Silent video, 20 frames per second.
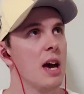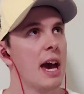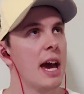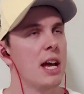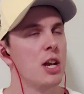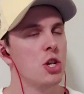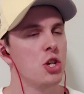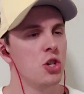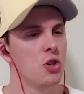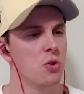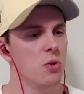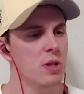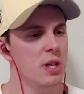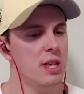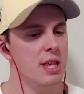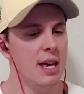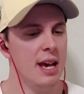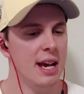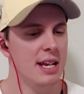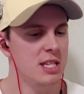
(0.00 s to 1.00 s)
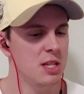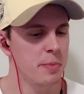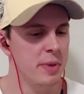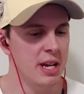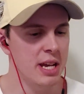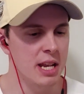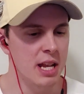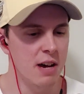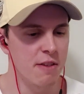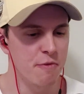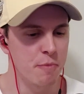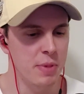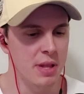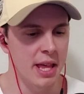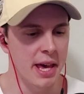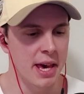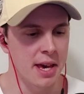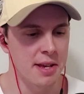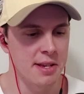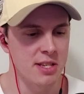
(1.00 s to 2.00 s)
And surely there has to be enough
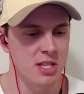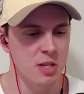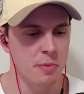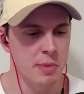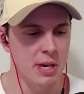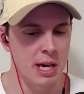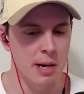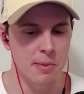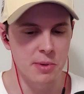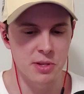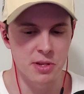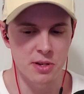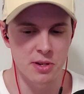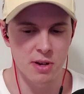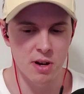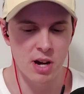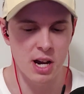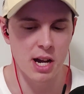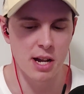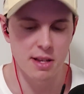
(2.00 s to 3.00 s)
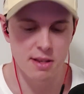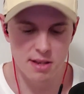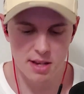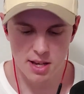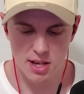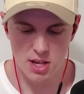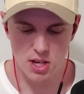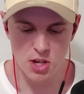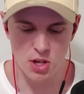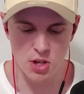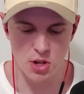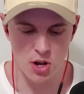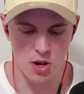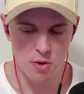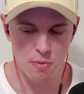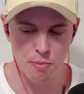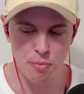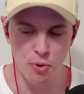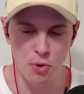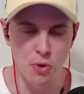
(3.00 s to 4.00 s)
players to be able to. All right, you
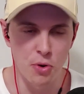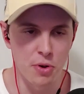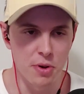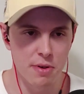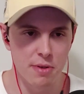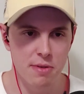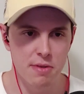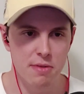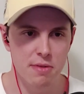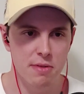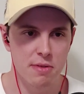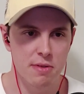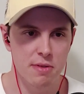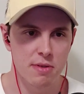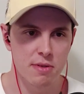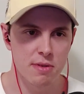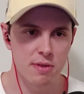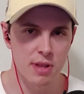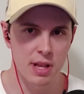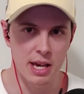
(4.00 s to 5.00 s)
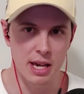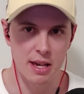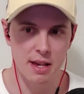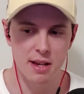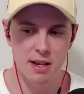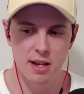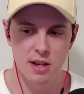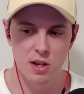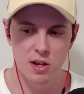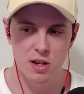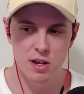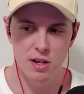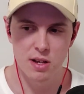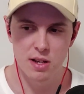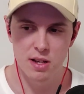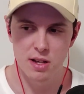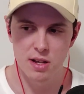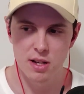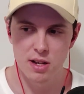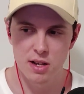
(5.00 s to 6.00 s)
don't put like.
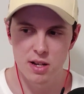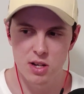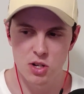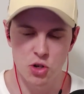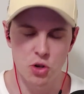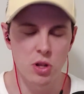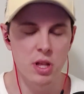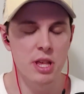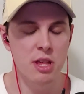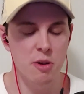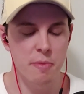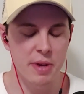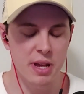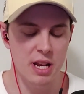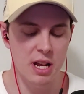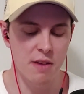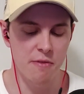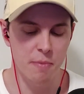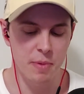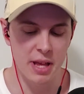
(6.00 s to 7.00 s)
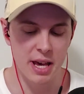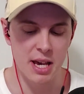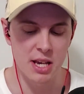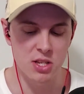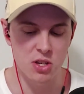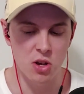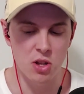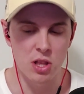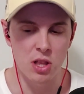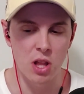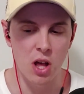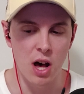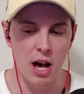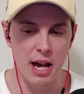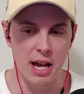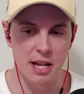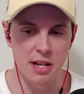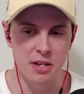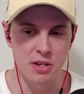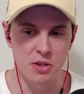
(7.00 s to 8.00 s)
Surely there'd be enough players
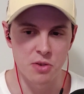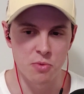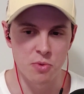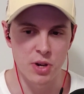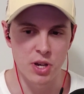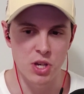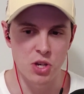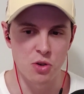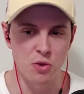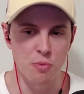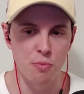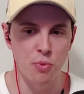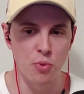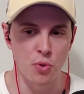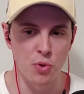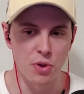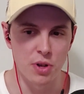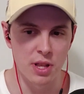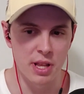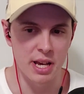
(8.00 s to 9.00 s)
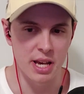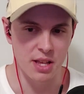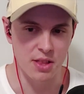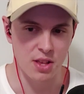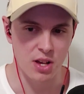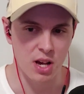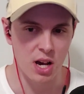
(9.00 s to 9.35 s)
online to where you'd put like the